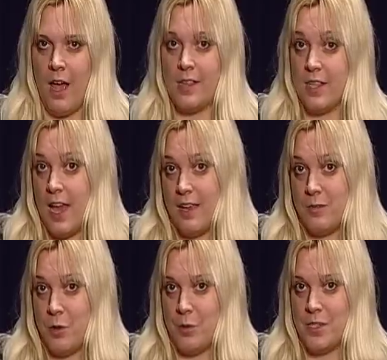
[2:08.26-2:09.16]
At the
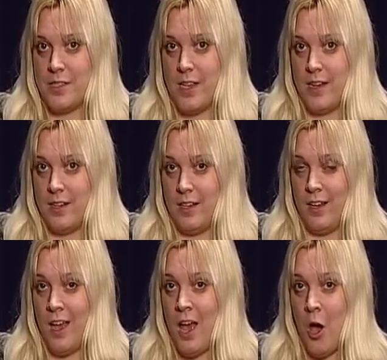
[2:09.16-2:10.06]
end, we were
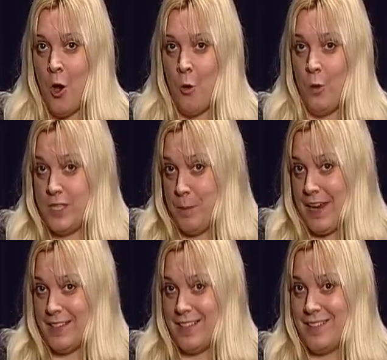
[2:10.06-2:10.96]
deciding which
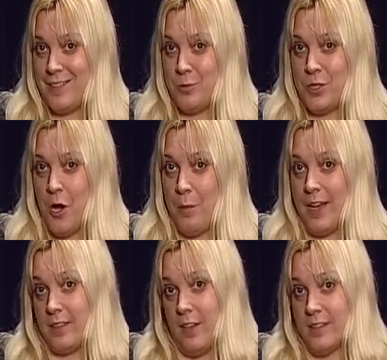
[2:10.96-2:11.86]
paintings would go
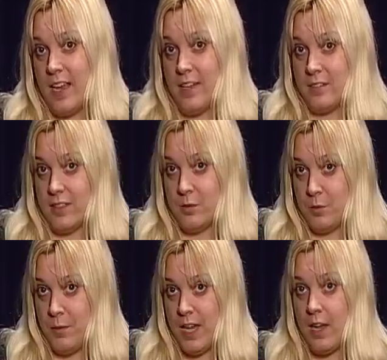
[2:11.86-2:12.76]
back to Los Angeles
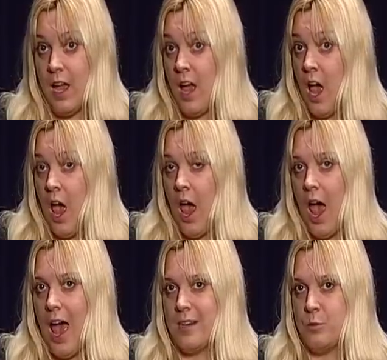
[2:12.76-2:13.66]
with me
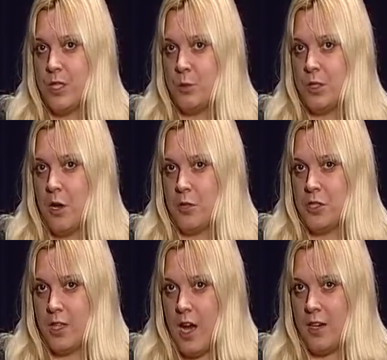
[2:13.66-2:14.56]
and which would go to
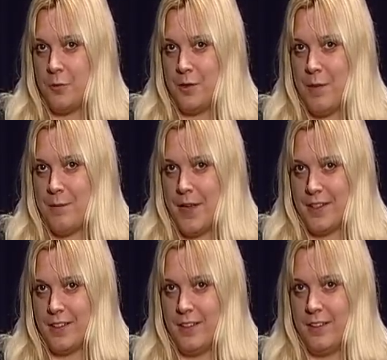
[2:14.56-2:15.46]
Chicago with my
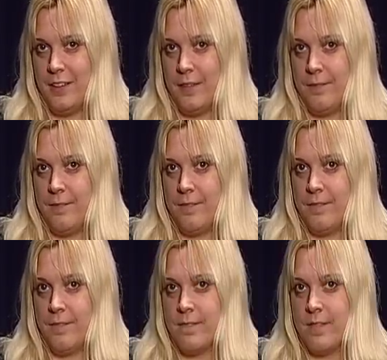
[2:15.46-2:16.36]
mother.
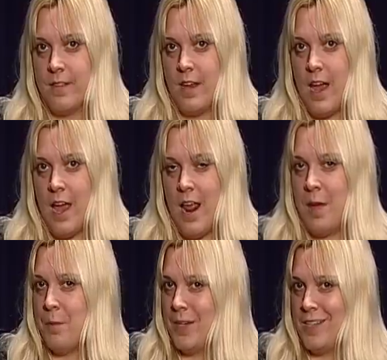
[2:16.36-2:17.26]
And I
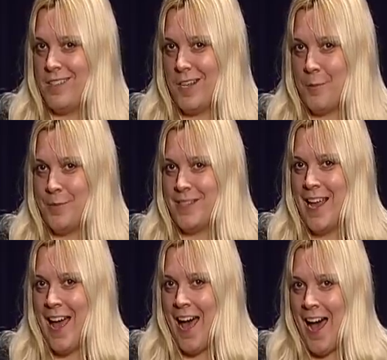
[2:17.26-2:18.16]
put in dibs
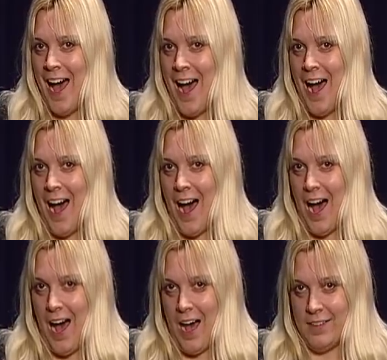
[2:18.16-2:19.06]

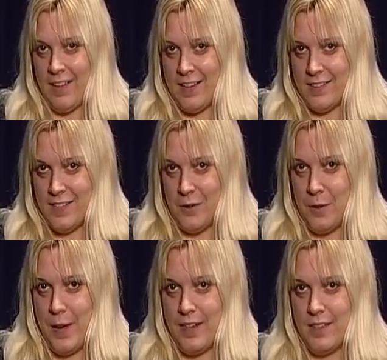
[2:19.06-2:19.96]
on that
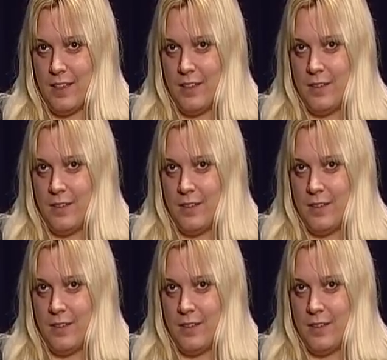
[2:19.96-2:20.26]
Sedona painting.